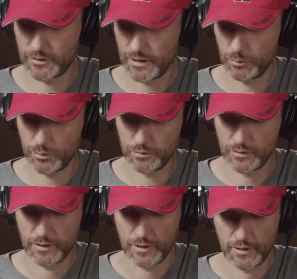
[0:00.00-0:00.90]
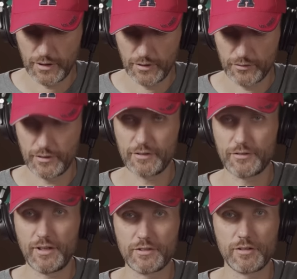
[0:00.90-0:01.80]
the table so
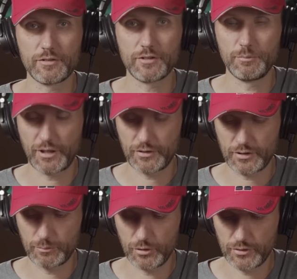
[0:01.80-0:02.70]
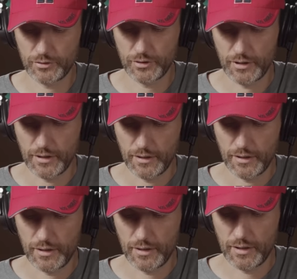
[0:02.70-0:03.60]
that that's obviously making some noise
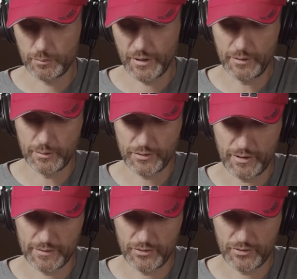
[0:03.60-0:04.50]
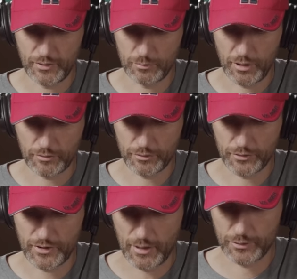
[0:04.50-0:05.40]
uh, but anyways yeah this is how the microphone
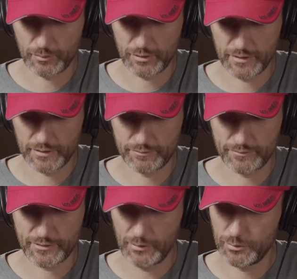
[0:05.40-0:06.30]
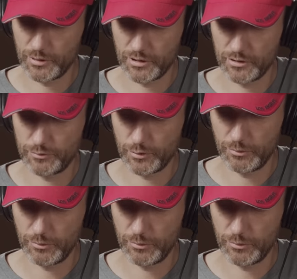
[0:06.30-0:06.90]
sounds i mean it sounds really good for